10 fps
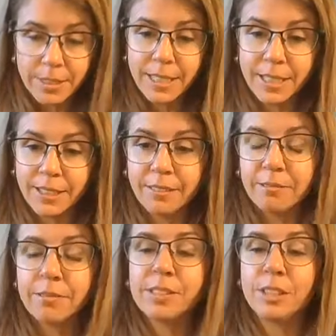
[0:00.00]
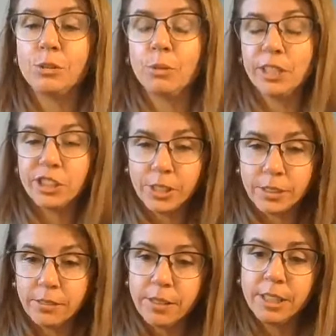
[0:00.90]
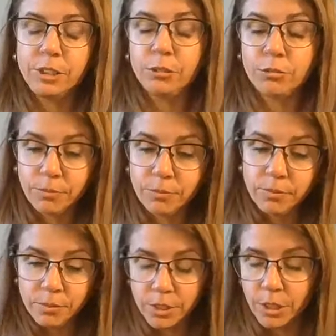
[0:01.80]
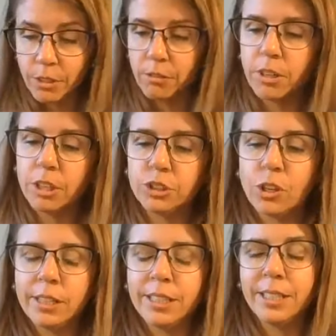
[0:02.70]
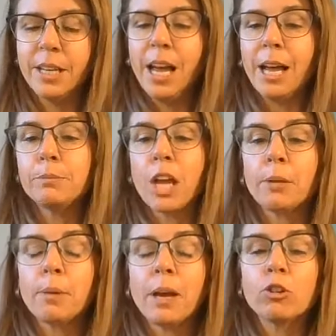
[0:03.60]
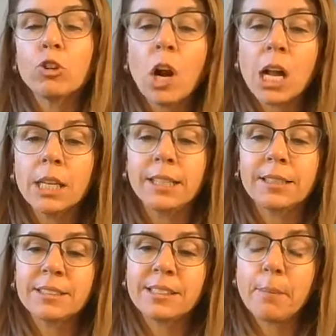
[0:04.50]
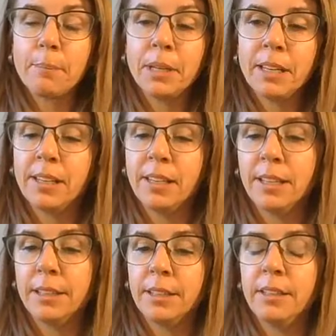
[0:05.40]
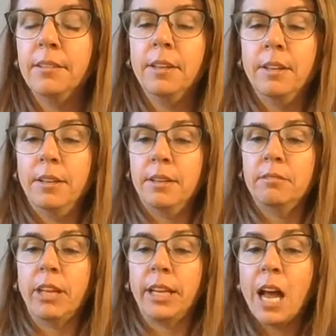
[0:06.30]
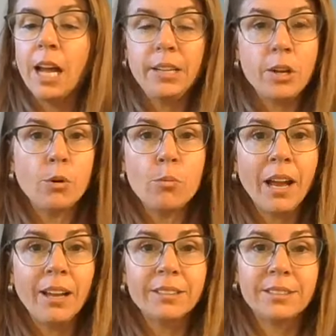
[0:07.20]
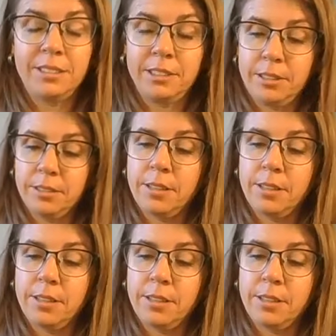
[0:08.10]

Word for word: in a situation and you, you know, are drawn in, I'm talking about chronic stepping in, like I know best.